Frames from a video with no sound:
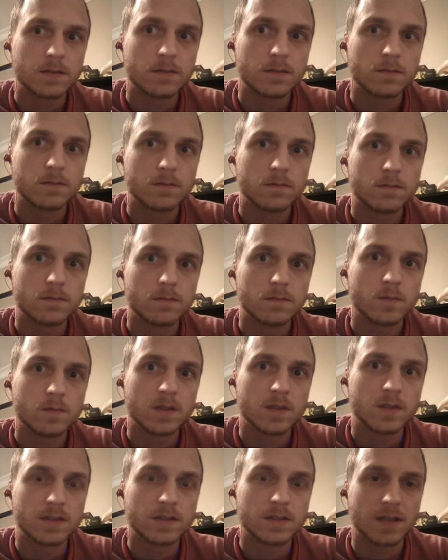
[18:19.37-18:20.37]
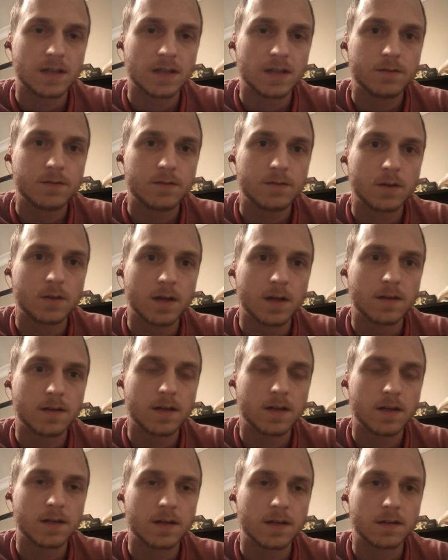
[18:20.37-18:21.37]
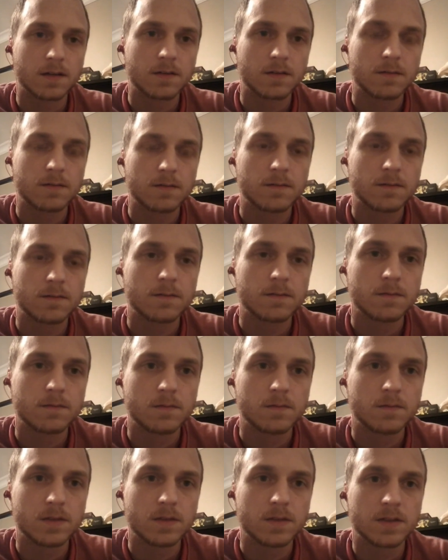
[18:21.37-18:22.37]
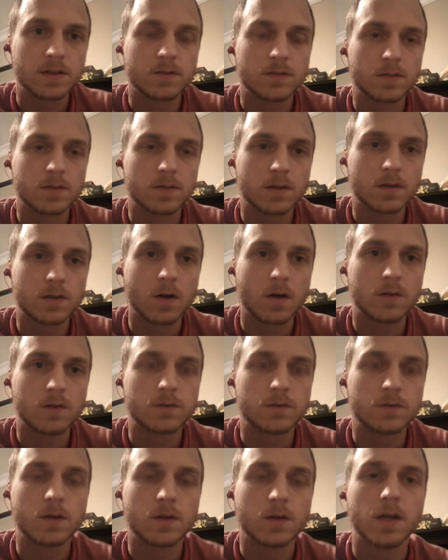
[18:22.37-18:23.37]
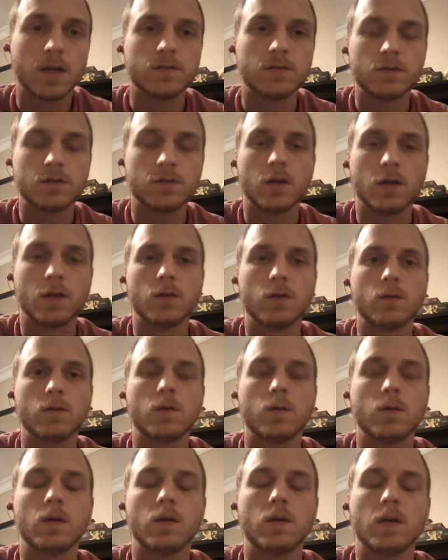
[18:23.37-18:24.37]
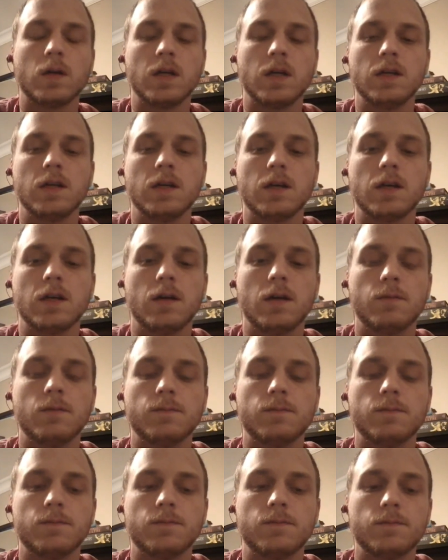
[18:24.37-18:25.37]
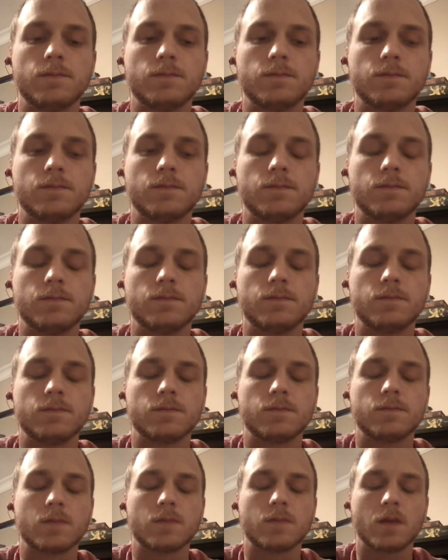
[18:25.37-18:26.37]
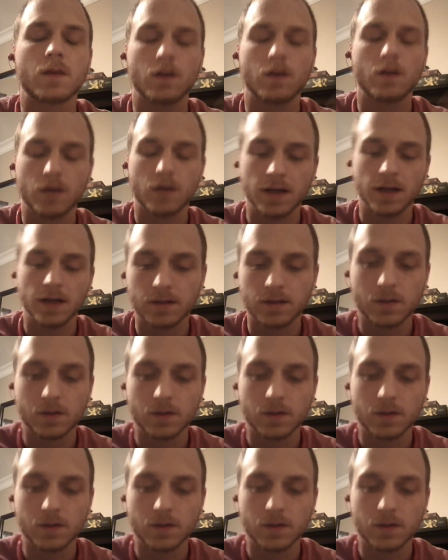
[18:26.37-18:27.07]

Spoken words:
is after, I think. This is with Carl Strand. So he go ahead.